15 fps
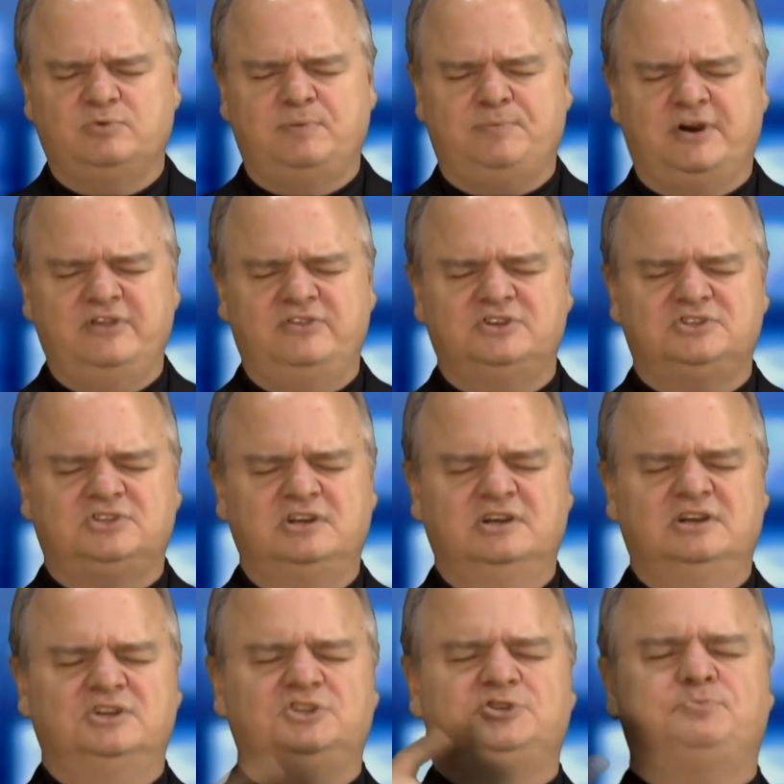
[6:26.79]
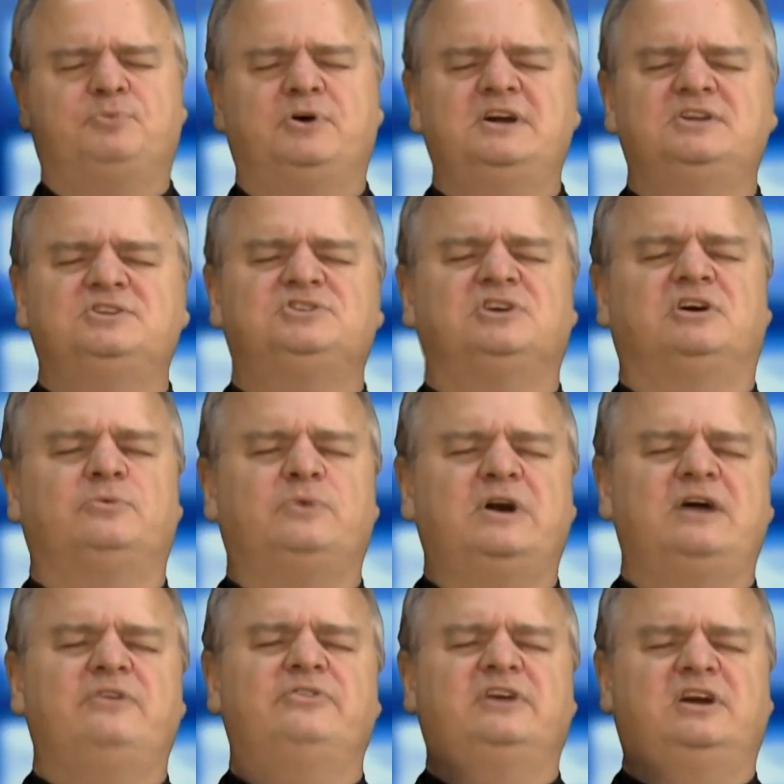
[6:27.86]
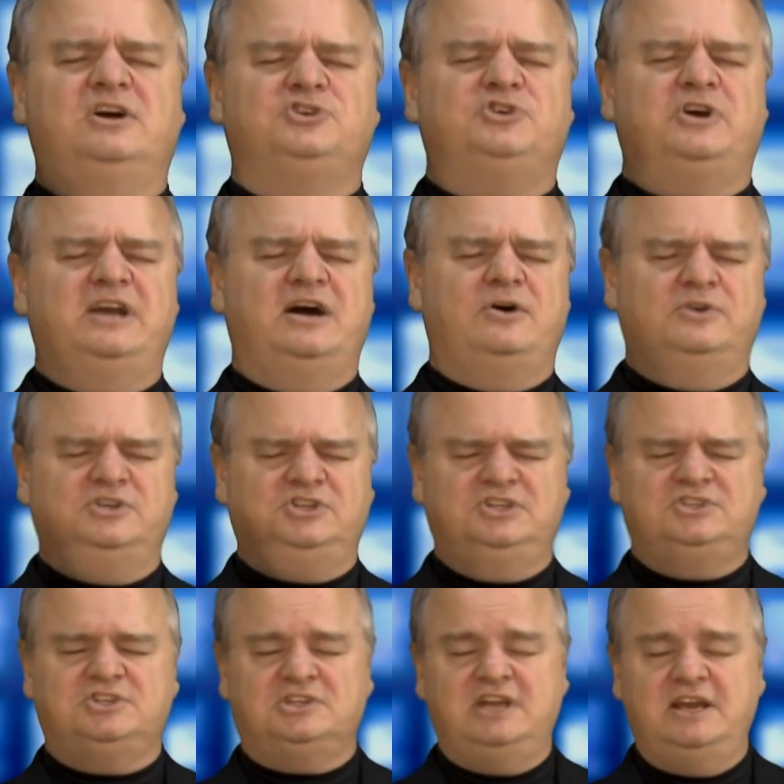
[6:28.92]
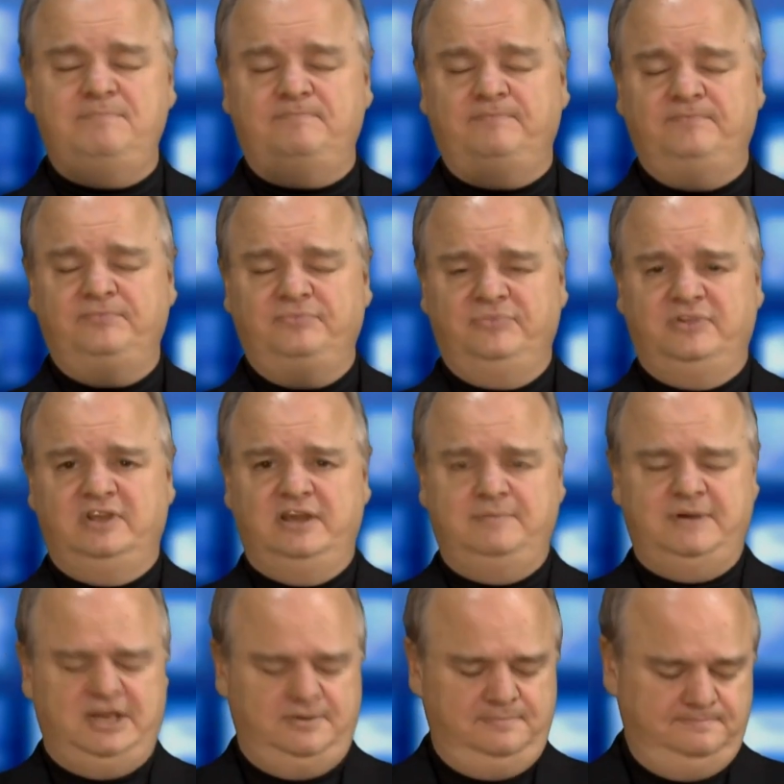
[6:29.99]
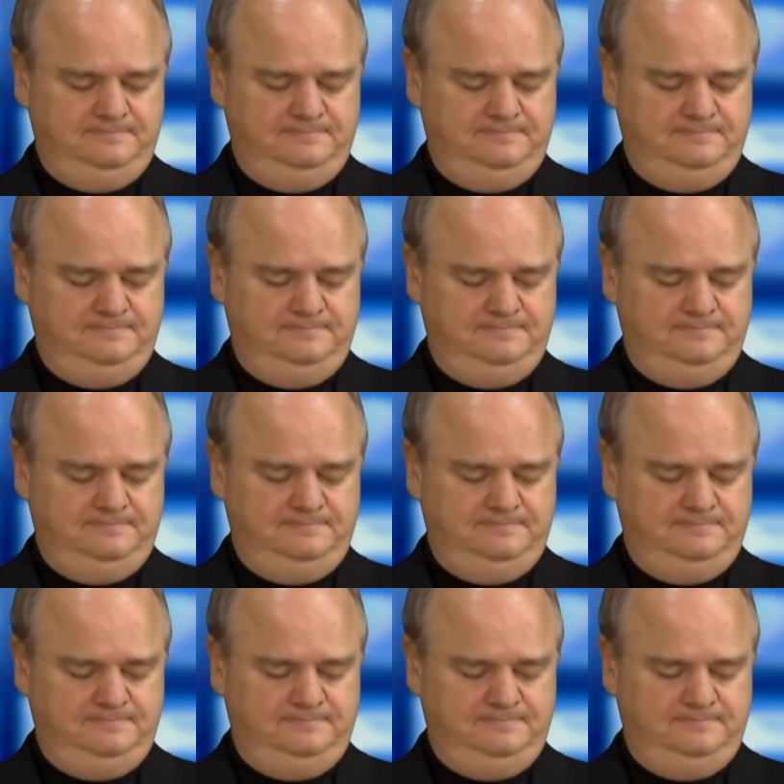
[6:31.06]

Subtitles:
We pray this spreads around the country now in Jesus' name. Amen.